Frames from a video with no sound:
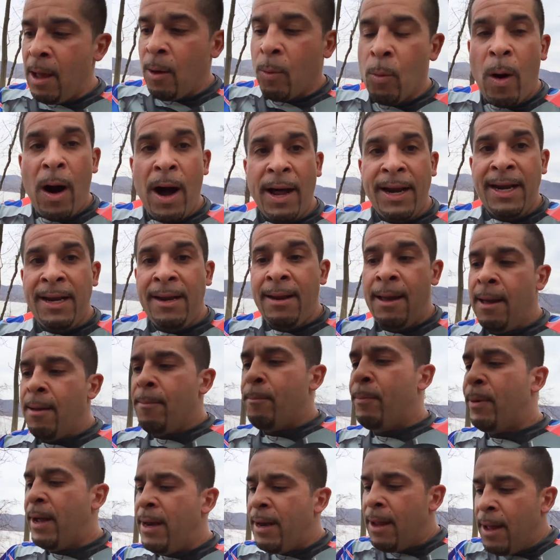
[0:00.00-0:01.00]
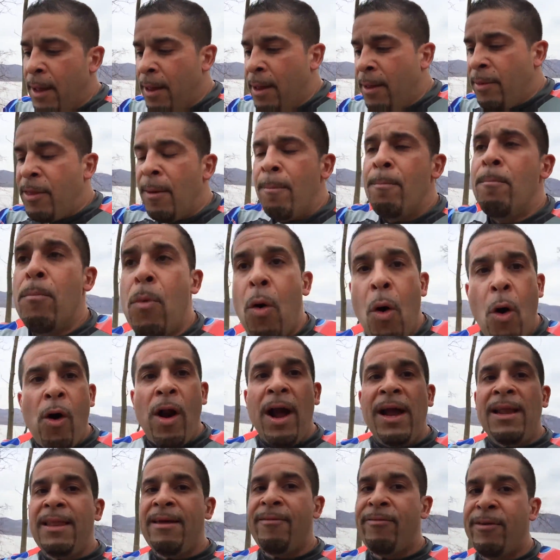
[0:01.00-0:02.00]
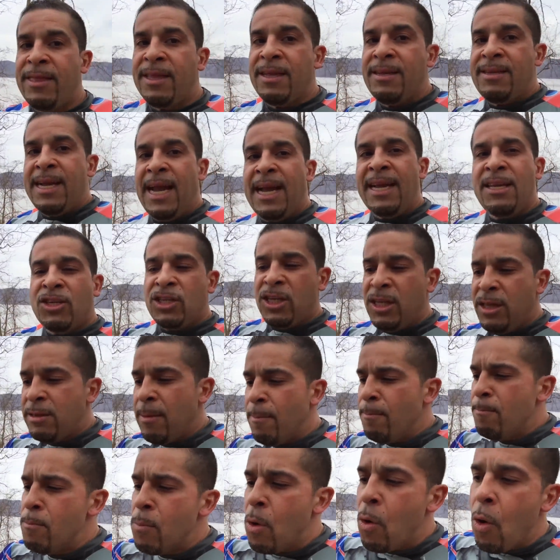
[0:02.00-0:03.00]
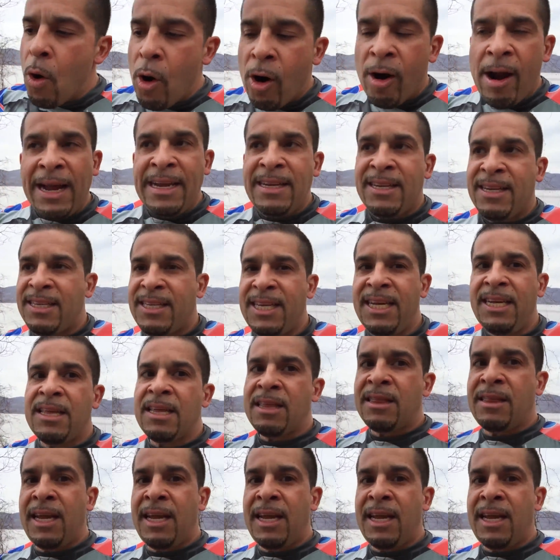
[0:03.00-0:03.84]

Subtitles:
wanted, but the more I live with intention, the more I see the